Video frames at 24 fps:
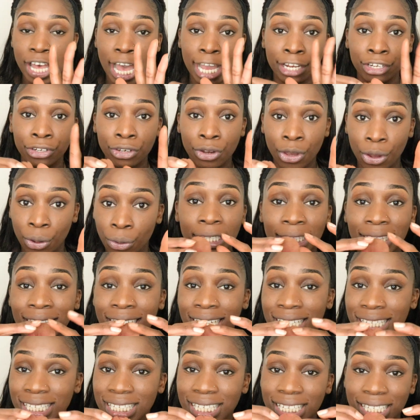I know,
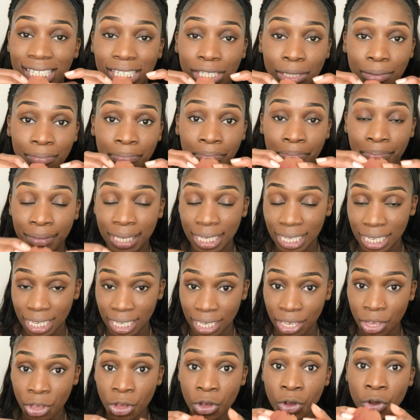listen to
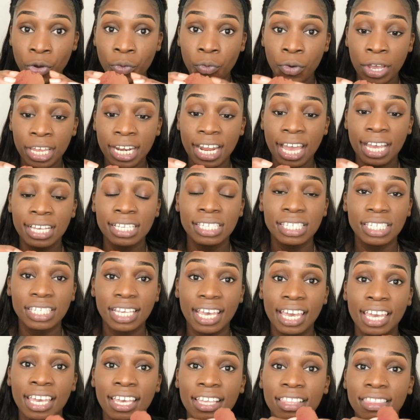me when I
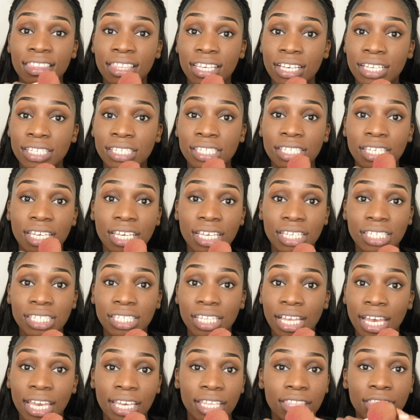say this is
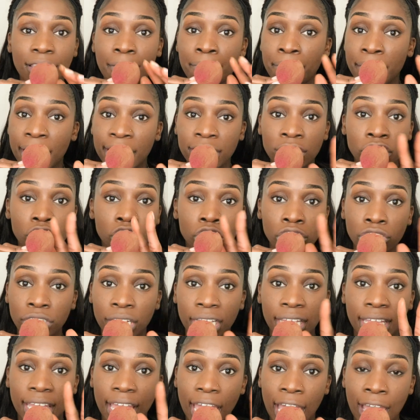like the best
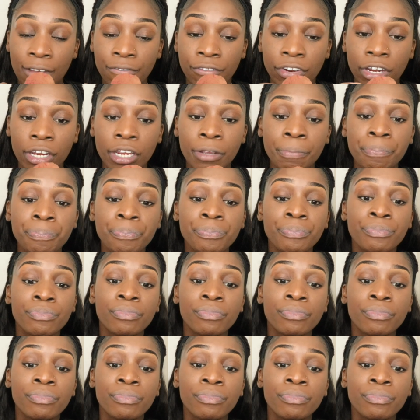trick ever.